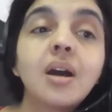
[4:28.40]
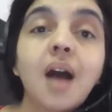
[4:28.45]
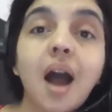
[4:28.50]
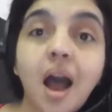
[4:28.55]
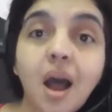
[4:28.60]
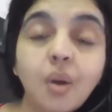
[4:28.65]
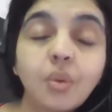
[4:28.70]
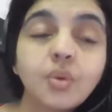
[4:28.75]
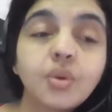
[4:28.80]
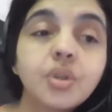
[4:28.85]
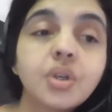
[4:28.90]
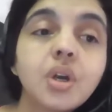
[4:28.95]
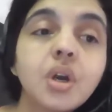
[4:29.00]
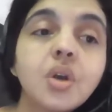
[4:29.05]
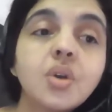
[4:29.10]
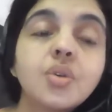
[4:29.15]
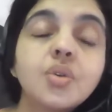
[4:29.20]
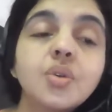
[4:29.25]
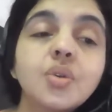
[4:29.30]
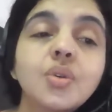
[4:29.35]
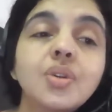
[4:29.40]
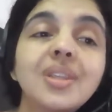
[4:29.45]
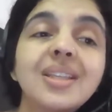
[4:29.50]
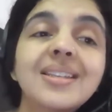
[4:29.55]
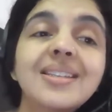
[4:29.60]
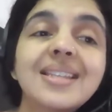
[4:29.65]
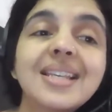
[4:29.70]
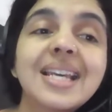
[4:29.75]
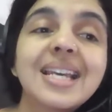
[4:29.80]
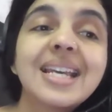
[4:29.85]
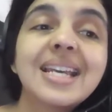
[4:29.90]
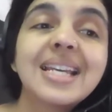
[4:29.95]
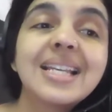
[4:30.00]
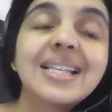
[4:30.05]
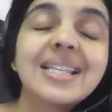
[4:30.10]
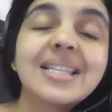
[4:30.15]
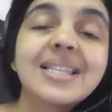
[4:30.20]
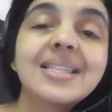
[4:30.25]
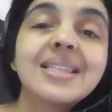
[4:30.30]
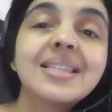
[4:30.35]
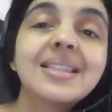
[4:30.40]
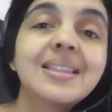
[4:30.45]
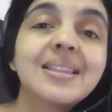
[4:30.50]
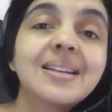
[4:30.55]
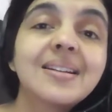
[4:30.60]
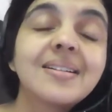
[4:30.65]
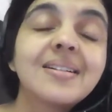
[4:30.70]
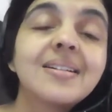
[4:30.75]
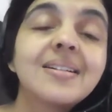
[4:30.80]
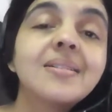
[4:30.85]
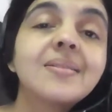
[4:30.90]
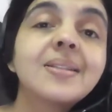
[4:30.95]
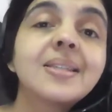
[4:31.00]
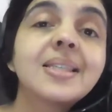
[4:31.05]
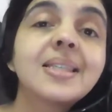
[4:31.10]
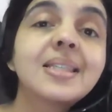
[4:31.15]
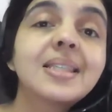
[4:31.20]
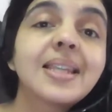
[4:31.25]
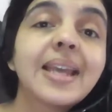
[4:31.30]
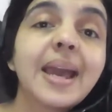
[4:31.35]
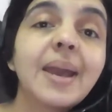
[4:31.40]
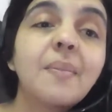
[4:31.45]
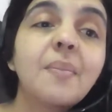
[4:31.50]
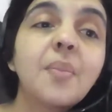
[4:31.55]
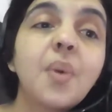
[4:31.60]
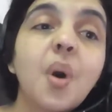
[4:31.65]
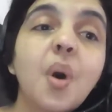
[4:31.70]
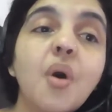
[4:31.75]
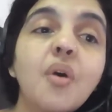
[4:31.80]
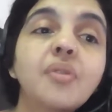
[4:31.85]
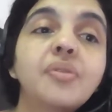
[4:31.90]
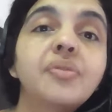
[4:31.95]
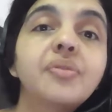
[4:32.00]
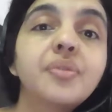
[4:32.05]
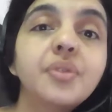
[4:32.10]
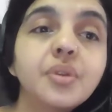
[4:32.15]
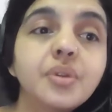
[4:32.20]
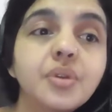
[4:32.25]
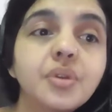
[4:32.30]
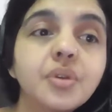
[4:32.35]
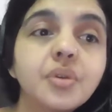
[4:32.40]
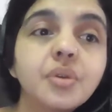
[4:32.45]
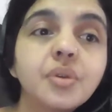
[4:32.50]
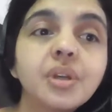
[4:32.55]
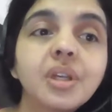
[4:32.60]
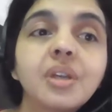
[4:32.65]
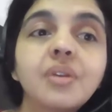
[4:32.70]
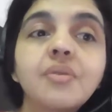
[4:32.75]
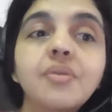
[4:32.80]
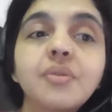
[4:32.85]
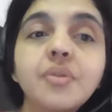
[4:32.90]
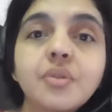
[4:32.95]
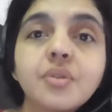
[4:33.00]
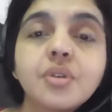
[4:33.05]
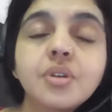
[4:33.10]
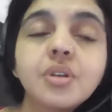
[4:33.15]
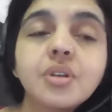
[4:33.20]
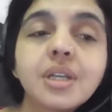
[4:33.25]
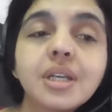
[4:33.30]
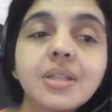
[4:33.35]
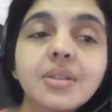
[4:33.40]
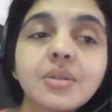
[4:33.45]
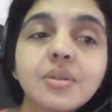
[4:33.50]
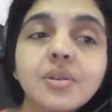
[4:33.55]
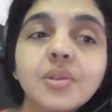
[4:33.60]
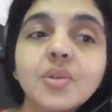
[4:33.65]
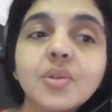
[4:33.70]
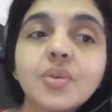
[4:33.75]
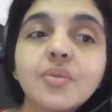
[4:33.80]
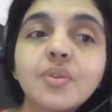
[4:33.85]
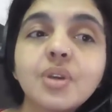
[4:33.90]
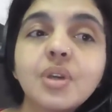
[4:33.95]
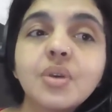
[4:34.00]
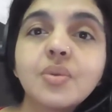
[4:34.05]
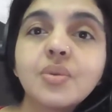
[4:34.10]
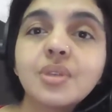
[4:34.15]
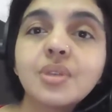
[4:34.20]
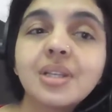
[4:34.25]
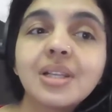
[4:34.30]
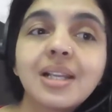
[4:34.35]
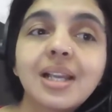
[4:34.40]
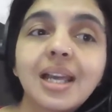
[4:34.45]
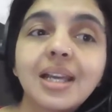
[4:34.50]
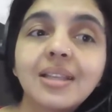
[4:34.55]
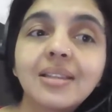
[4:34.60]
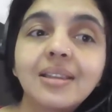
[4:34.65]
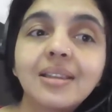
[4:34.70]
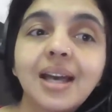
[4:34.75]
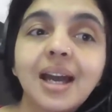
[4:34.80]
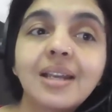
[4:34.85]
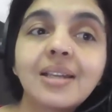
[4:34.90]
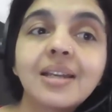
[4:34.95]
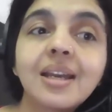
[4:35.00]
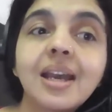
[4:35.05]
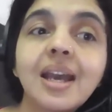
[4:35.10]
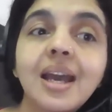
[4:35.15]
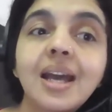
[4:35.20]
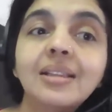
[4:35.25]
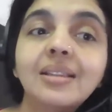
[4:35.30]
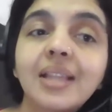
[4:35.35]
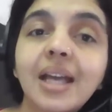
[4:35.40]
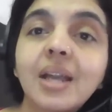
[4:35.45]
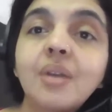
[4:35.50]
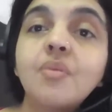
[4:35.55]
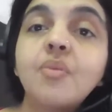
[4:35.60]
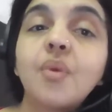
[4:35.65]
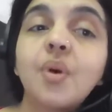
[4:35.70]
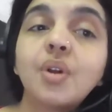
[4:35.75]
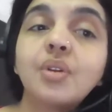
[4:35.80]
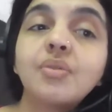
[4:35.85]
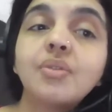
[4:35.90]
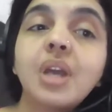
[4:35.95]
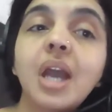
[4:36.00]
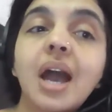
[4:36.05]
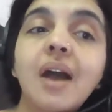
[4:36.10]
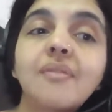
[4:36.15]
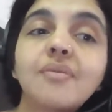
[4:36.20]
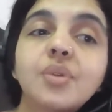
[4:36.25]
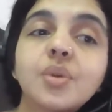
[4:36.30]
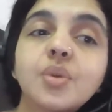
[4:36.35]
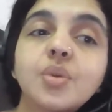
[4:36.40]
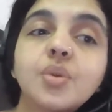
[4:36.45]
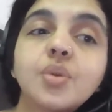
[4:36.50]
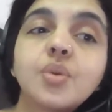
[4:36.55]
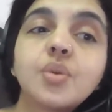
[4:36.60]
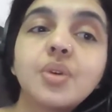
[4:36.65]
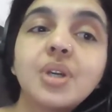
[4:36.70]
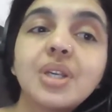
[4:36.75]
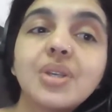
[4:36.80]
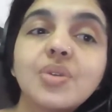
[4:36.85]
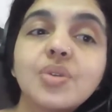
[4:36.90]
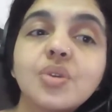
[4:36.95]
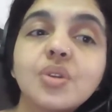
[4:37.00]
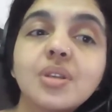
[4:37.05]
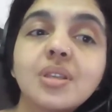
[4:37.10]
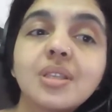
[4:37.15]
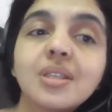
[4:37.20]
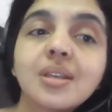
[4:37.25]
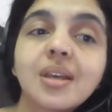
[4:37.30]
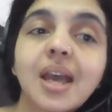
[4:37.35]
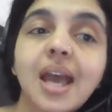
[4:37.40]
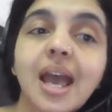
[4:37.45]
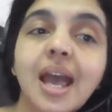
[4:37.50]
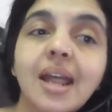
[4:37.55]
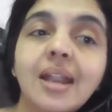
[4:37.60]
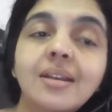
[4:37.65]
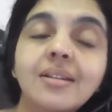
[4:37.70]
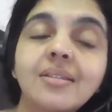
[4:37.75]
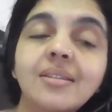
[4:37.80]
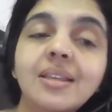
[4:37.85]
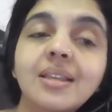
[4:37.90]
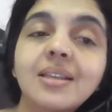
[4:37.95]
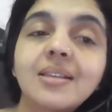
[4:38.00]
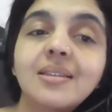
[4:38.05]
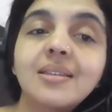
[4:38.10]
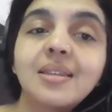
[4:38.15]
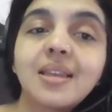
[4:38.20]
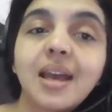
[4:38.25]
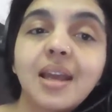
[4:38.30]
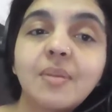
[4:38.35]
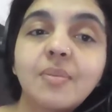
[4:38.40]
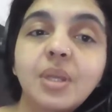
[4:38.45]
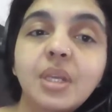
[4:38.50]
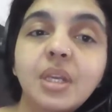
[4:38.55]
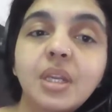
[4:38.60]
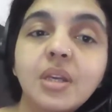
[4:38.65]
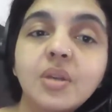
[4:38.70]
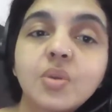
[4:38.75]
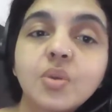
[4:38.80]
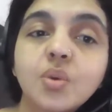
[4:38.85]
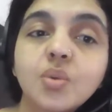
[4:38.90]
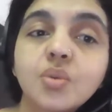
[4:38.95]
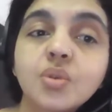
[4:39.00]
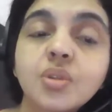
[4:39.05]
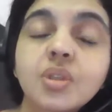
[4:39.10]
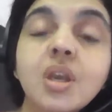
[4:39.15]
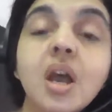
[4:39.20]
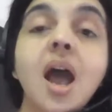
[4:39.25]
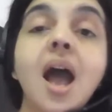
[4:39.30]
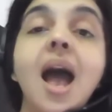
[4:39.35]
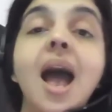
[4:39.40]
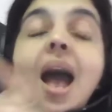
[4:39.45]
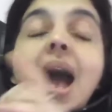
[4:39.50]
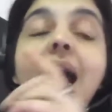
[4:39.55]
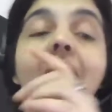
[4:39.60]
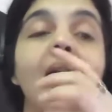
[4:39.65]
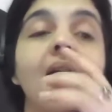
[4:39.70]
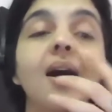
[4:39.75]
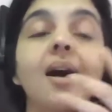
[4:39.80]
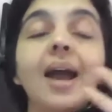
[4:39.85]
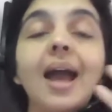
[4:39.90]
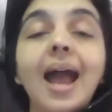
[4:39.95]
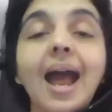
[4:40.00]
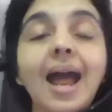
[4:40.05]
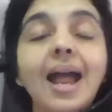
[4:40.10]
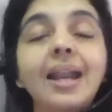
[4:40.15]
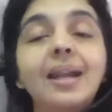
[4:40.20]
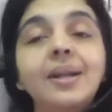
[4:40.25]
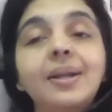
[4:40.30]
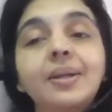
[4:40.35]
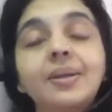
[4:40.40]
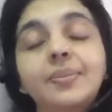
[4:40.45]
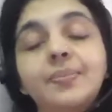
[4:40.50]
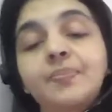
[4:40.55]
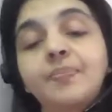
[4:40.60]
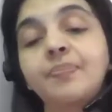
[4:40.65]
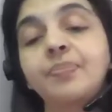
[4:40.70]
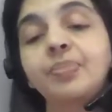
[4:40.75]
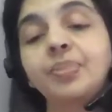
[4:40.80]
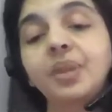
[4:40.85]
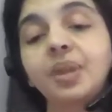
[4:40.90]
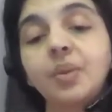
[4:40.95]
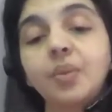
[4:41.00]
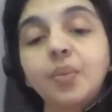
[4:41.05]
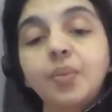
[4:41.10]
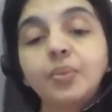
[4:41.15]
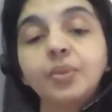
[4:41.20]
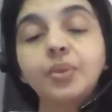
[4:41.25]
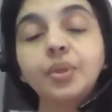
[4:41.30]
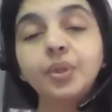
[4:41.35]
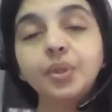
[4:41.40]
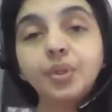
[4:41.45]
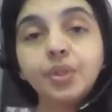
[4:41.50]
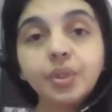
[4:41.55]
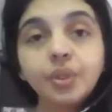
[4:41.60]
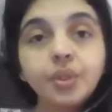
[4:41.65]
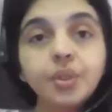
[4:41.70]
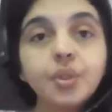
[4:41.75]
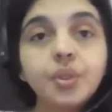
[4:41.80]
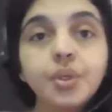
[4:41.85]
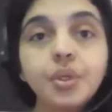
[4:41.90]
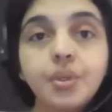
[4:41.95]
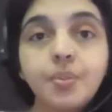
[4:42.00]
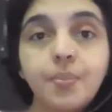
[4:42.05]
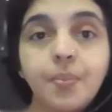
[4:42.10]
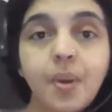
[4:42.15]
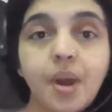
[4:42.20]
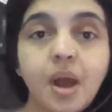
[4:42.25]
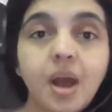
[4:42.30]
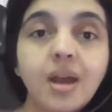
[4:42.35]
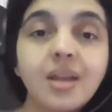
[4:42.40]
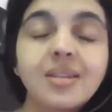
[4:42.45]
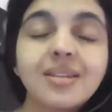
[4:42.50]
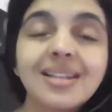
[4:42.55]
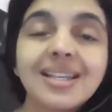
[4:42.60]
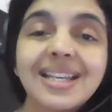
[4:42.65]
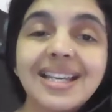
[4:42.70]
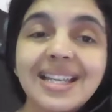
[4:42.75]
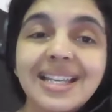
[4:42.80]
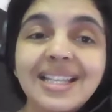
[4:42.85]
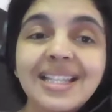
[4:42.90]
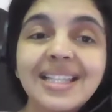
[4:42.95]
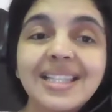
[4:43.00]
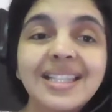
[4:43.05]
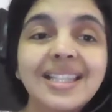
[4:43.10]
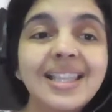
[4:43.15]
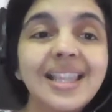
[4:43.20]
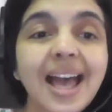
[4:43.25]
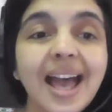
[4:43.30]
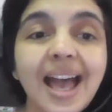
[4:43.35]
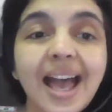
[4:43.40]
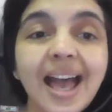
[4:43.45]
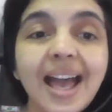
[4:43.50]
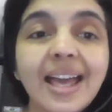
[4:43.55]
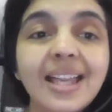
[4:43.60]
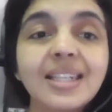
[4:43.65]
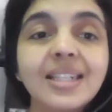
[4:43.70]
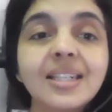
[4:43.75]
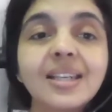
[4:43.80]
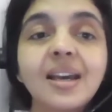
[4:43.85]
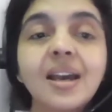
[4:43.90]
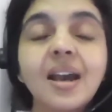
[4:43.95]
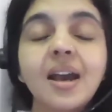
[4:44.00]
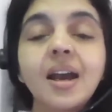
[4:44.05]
out. So this is the stem of future. In future tense also we use it like that. Then what we have to do is just add these terminaisons, and the good part is that